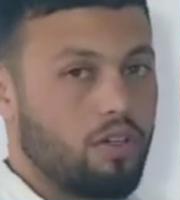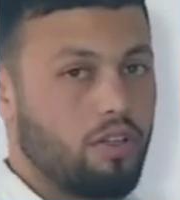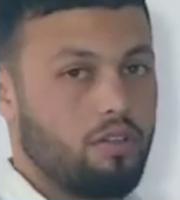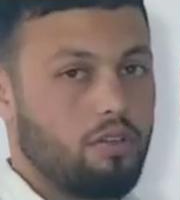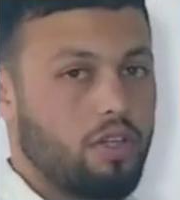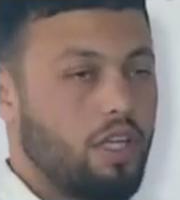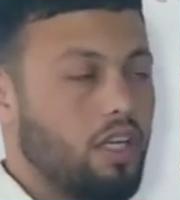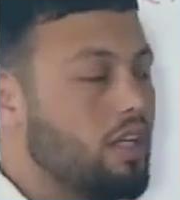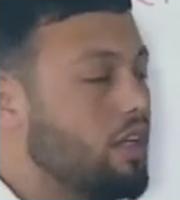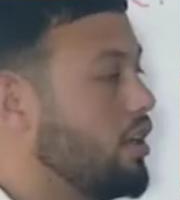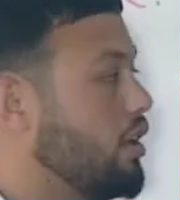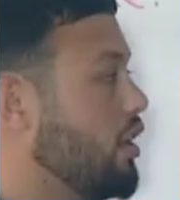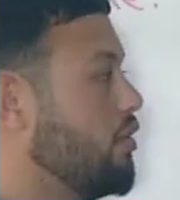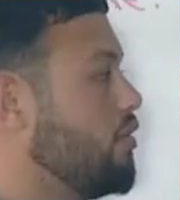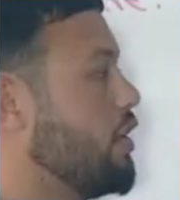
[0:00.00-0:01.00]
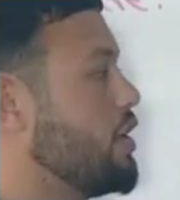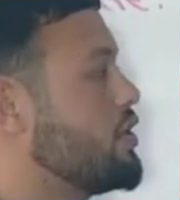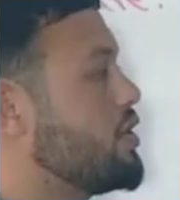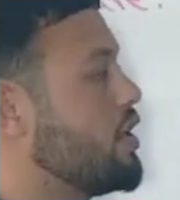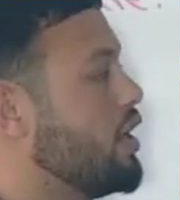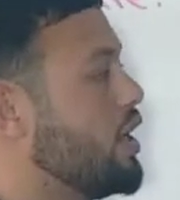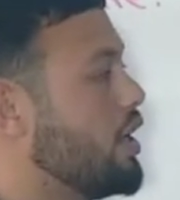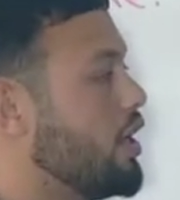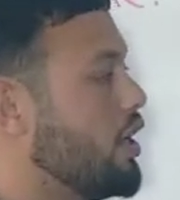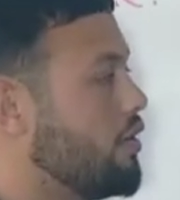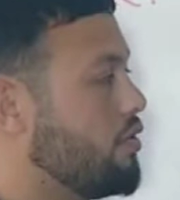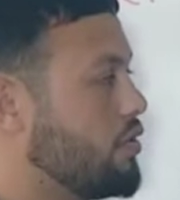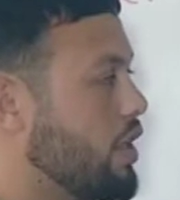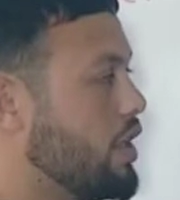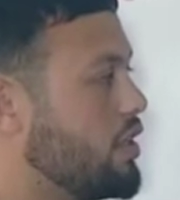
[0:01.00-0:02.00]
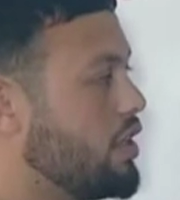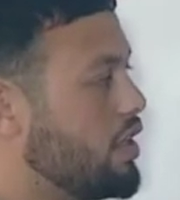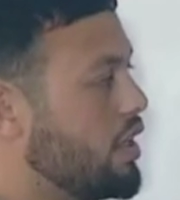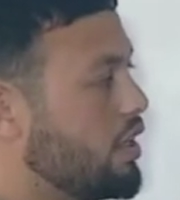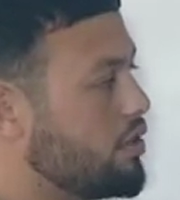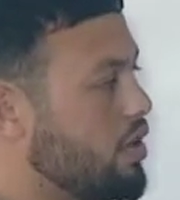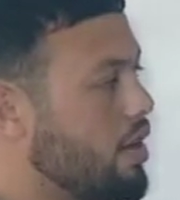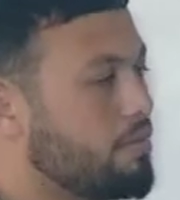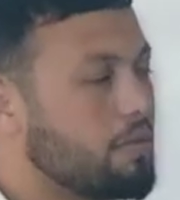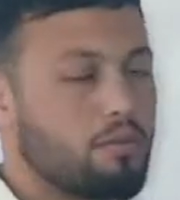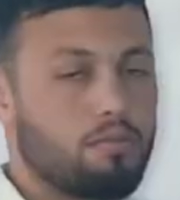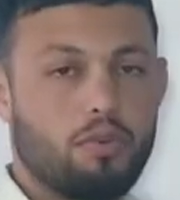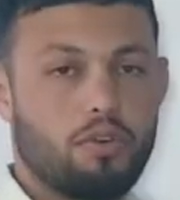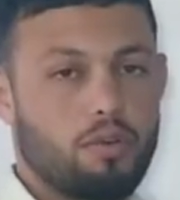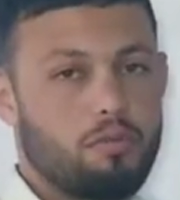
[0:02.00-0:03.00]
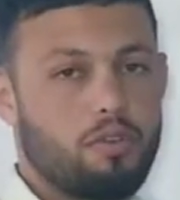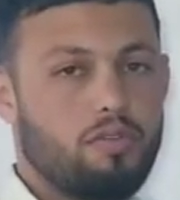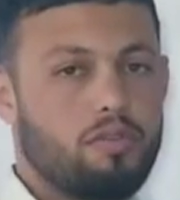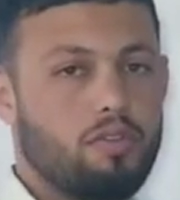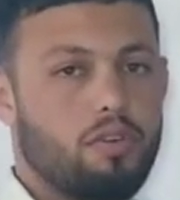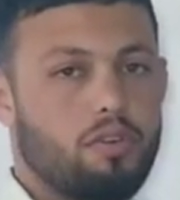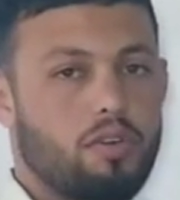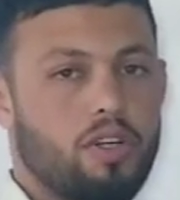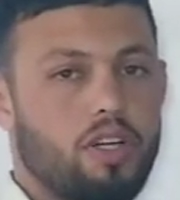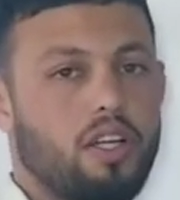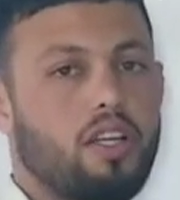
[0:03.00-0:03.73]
Okay, if I say I have written a grammar book before,